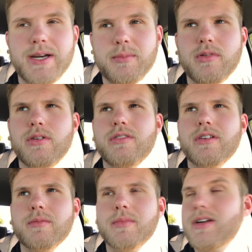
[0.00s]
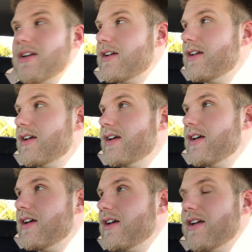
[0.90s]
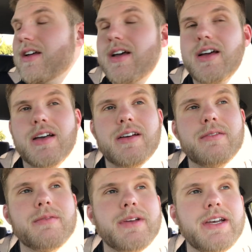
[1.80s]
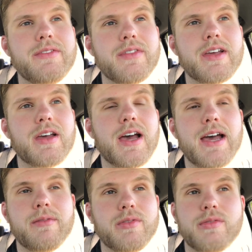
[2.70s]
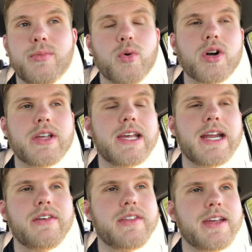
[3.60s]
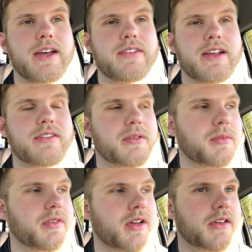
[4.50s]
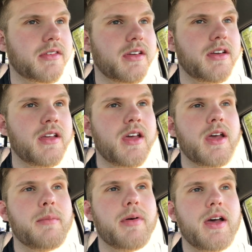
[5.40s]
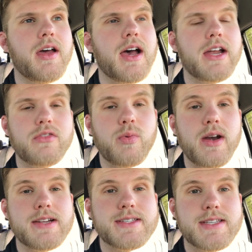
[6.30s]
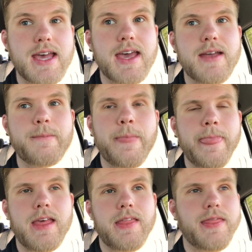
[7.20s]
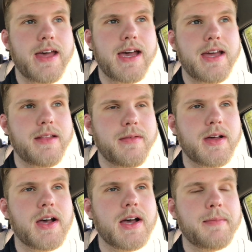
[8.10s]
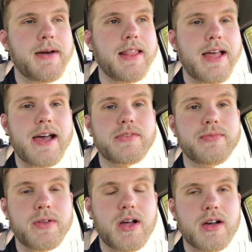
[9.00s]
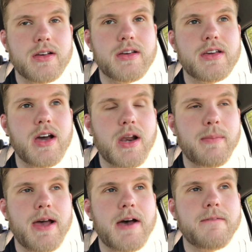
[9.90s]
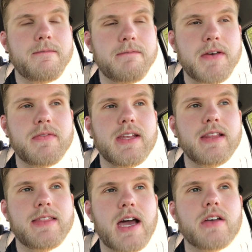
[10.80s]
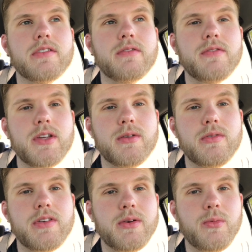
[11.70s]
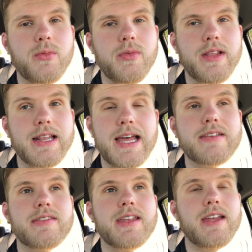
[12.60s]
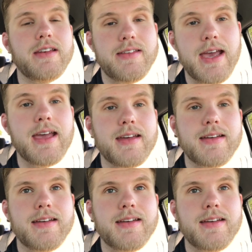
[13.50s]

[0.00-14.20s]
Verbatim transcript: we ended up losing, but uh, we didn't even get. I was working and everything after that, so I'm exhausted. But I just wanted to say that uh, my last vlog got about 15,000 views in less than a day.